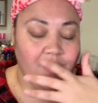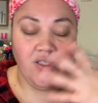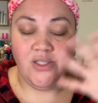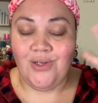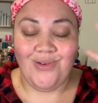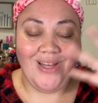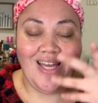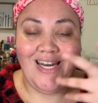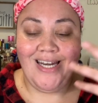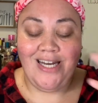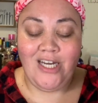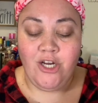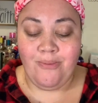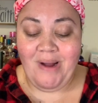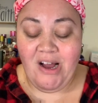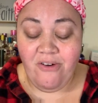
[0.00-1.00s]
don't get it in
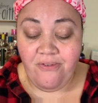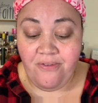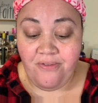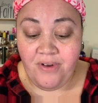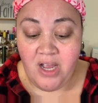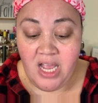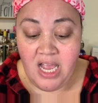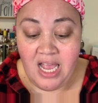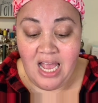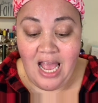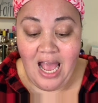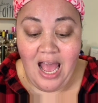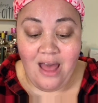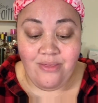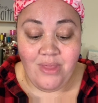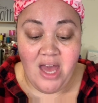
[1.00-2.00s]
your mouth.
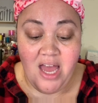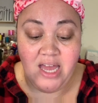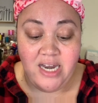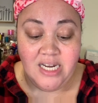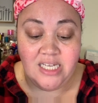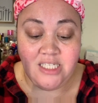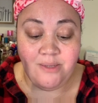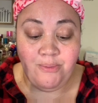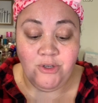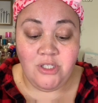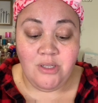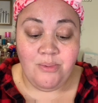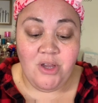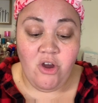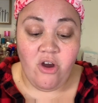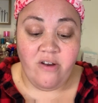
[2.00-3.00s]
And then it's supposed to
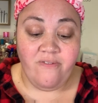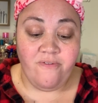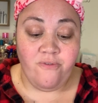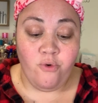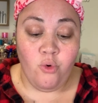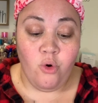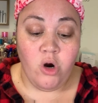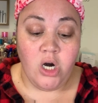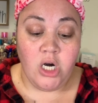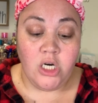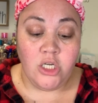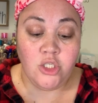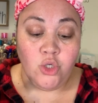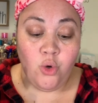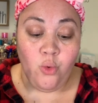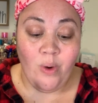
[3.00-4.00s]
be on for
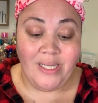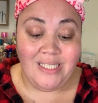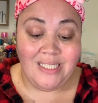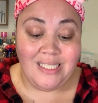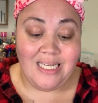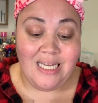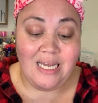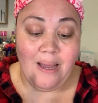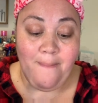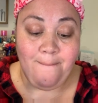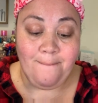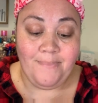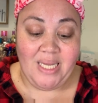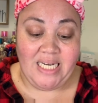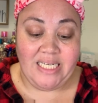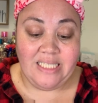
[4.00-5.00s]
20
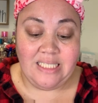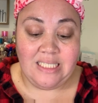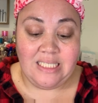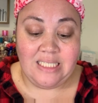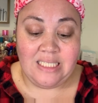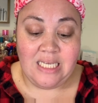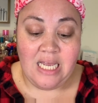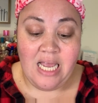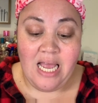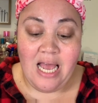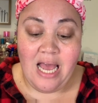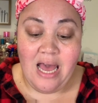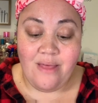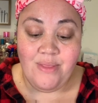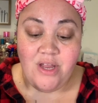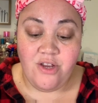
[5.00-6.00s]
minutes.
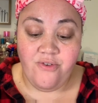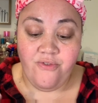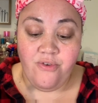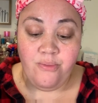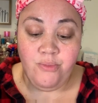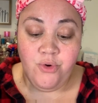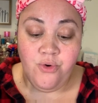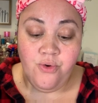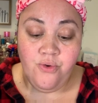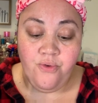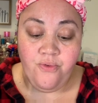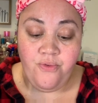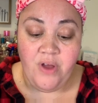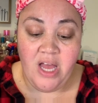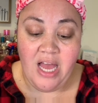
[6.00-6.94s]
And then you remove